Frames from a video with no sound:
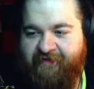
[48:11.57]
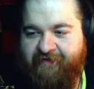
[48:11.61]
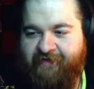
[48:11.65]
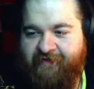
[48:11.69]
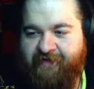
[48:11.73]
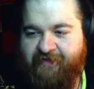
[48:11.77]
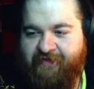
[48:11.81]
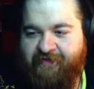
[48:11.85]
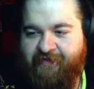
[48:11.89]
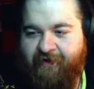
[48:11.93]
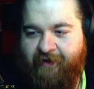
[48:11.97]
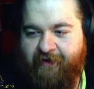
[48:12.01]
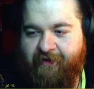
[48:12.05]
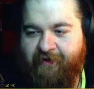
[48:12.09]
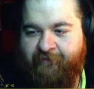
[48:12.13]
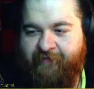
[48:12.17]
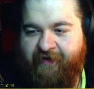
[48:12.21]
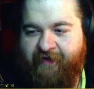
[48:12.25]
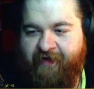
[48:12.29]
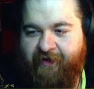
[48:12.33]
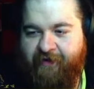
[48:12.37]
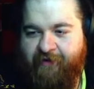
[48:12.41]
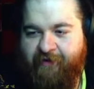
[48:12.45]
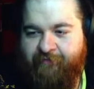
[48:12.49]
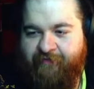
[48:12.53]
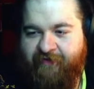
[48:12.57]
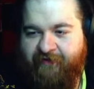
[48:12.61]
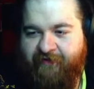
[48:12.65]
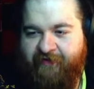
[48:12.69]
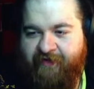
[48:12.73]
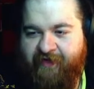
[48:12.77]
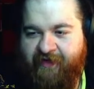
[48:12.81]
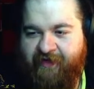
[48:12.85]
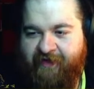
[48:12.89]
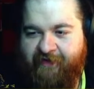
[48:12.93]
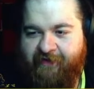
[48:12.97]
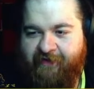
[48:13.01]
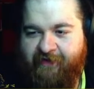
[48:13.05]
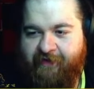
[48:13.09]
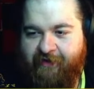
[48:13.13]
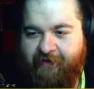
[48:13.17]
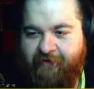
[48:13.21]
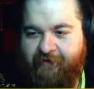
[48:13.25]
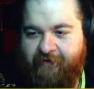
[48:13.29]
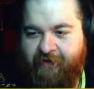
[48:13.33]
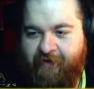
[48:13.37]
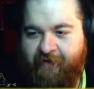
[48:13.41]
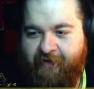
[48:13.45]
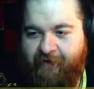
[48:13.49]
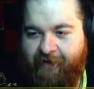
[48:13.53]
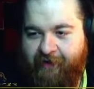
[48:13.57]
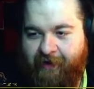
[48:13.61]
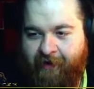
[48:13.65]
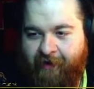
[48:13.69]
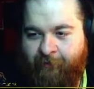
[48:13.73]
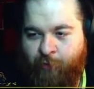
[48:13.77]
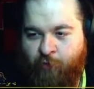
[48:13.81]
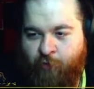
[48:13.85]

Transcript: talk about and be like, hey, I'm